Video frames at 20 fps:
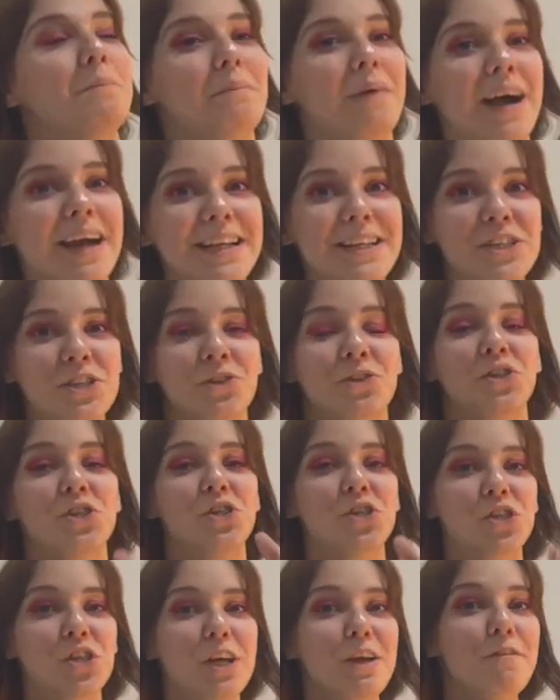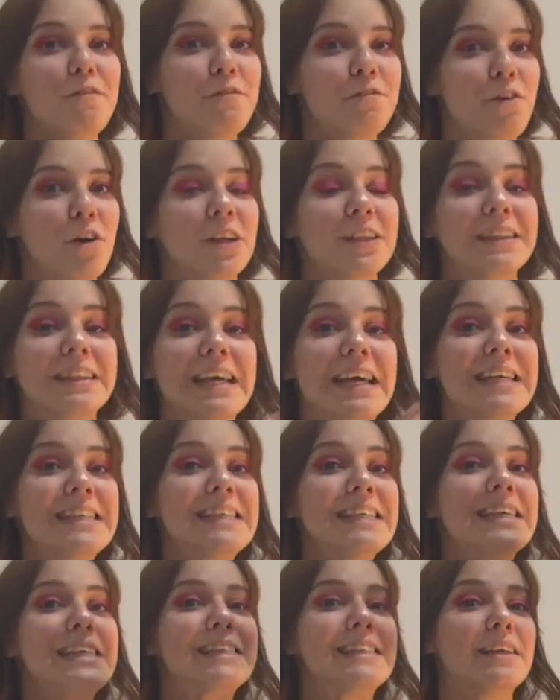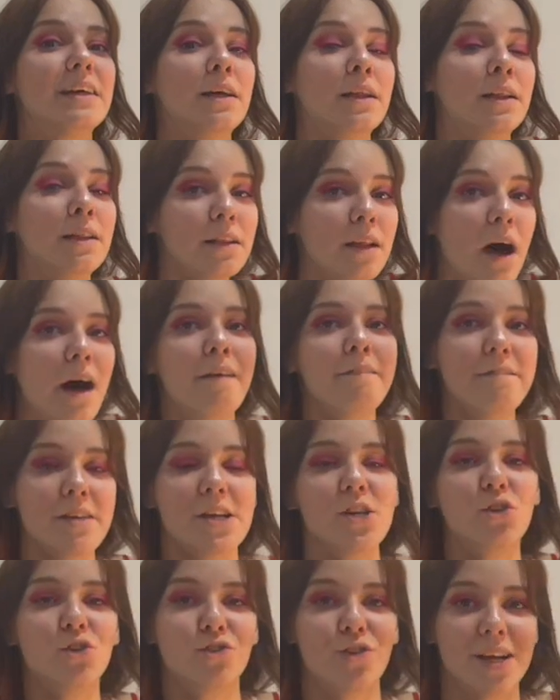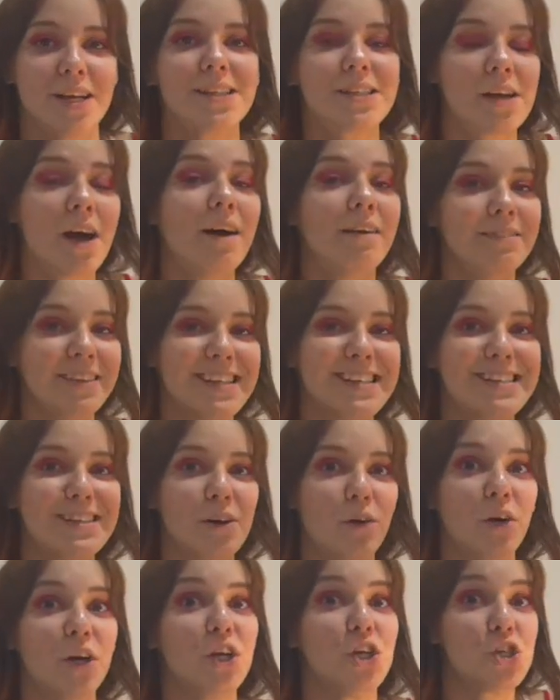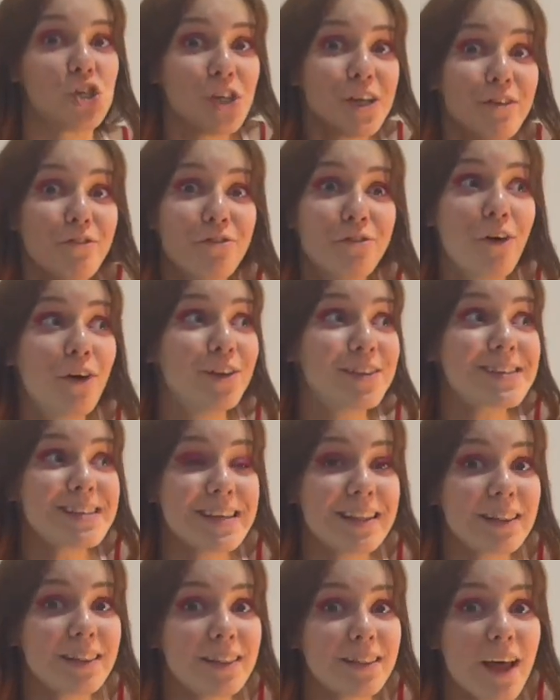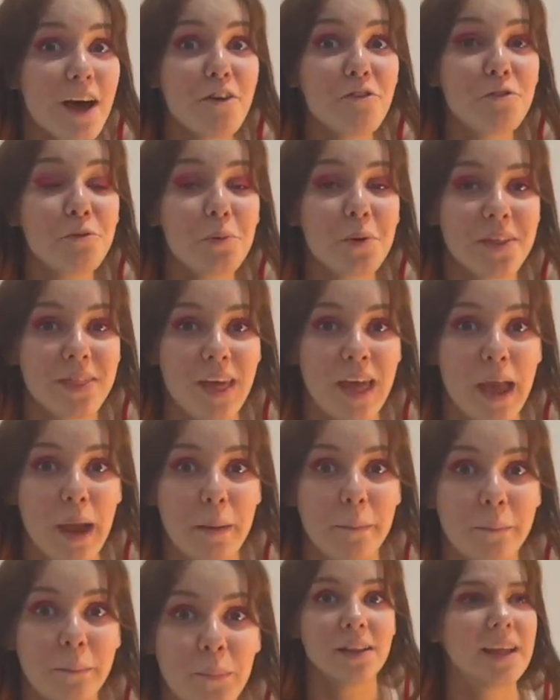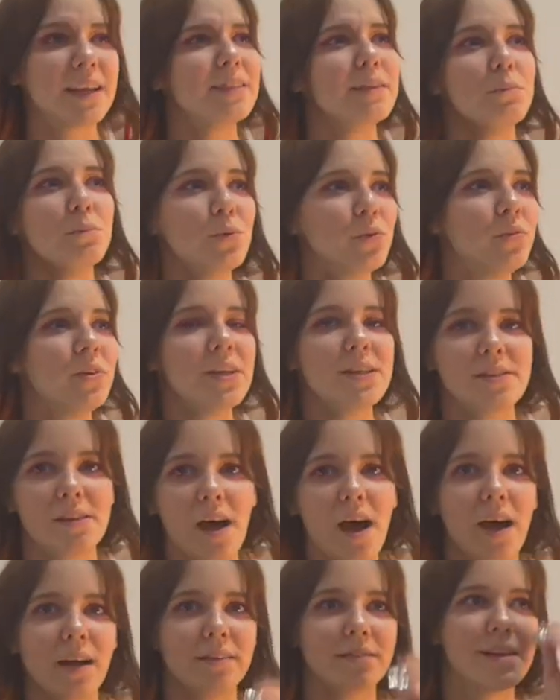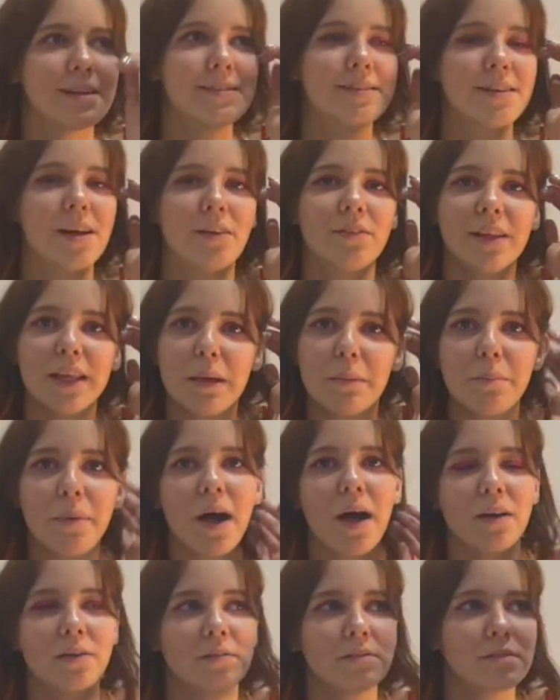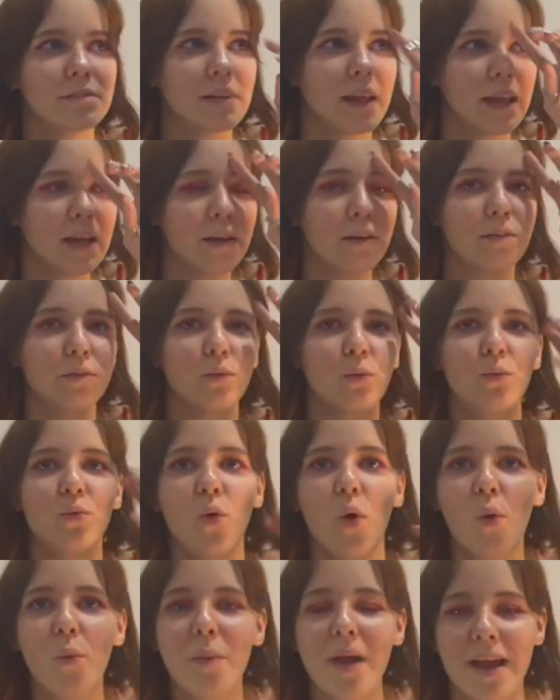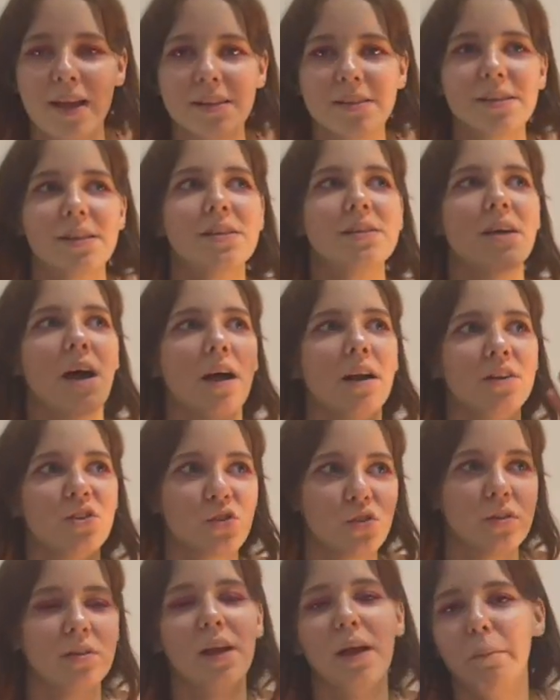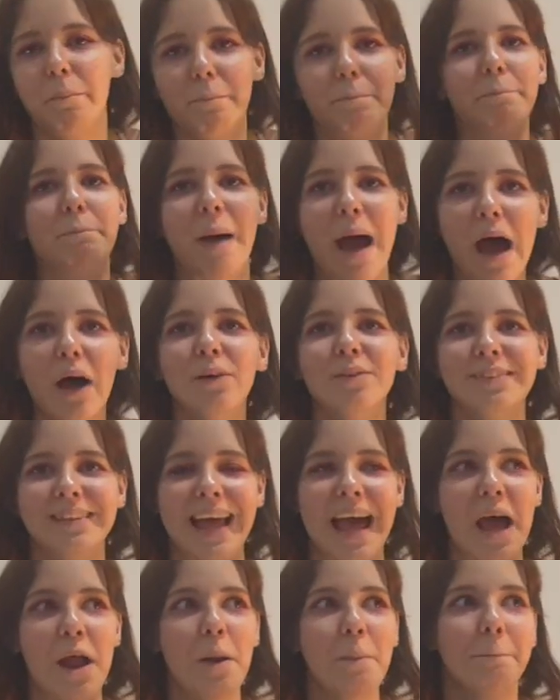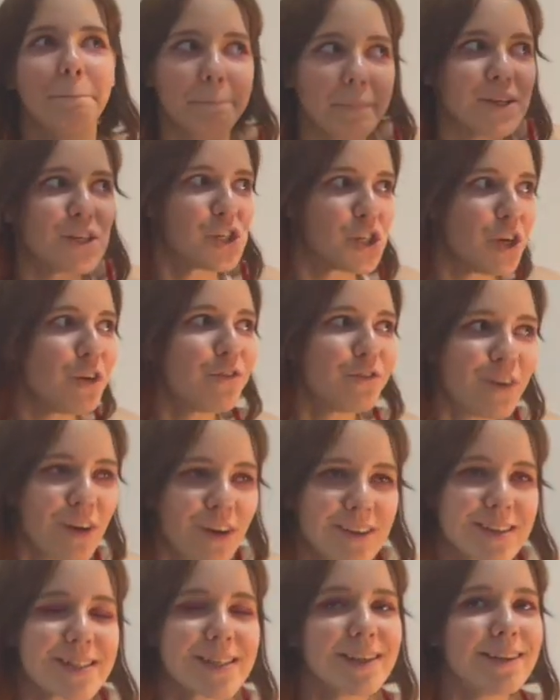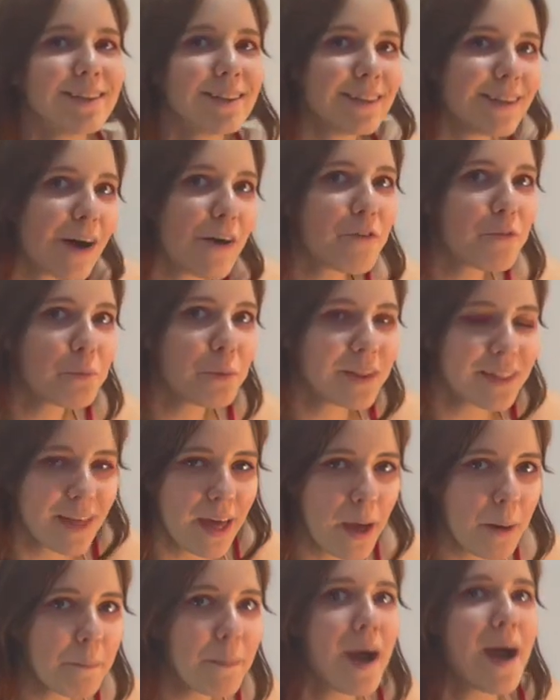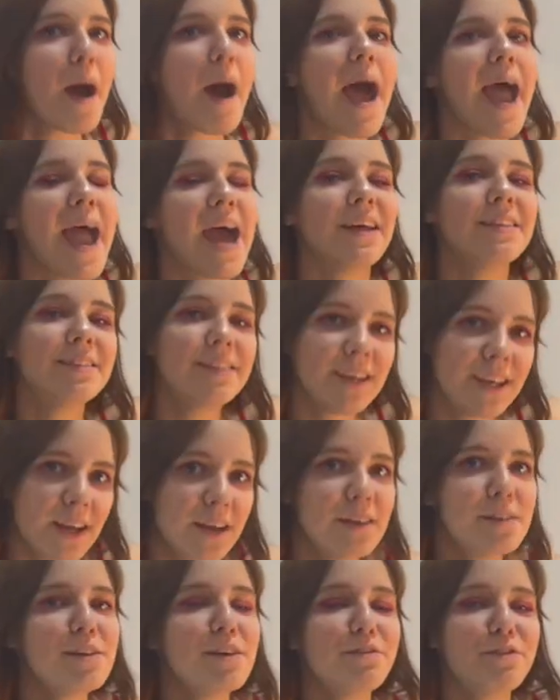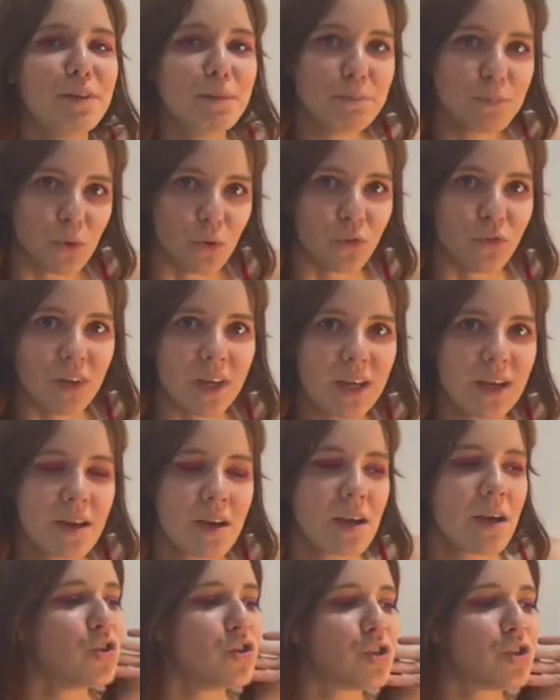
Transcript: Mind you, she, this is the love interest of the story. She falls in love with him. Like the movie is not necessarily about like romance. It's not about that. But she falls in love with him at the end of the movie.